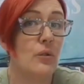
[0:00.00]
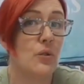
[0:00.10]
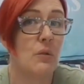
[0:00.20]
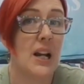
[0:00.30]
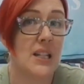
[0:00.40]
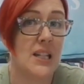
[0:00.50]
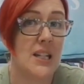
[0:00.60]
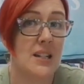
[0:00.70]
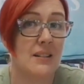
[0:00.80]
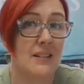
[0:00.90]

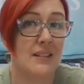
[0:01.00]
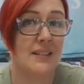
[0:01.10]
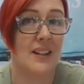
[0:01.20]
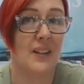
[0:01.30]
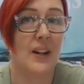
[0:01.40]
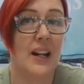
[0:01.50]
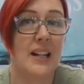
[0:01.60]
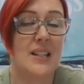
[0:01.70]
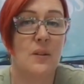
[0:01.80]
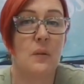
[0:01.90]
rest. Okay.
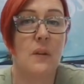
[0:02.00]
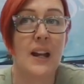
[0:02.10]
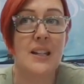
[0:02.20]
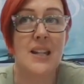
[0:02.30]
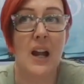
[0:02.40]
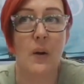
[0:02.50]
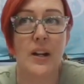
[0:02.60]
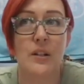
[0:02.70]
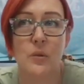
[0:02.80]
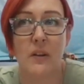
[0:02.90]
So that is how I
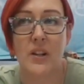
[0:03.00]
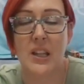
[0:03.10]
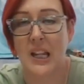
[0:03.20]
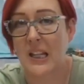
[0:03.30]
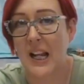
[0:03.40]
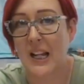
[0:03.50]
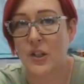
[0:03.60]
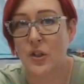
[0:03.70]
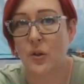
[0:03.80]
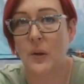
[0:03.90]
do everything that I
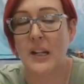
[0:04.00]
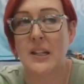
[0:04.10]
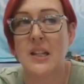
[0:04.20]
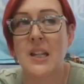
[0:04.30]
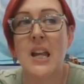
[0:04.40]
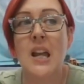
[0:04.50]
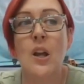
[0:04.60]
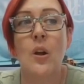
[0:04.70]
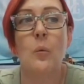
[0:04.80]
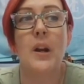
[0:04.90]
do, is
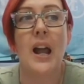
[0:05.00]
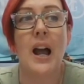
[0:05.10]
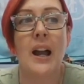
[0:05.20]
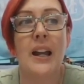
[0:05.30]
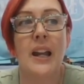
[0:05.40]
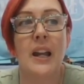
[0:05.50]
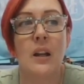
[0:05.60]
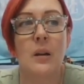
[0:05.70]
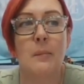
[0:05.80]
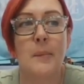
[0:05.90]
when I
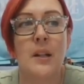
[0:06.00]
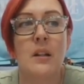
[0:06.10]
am,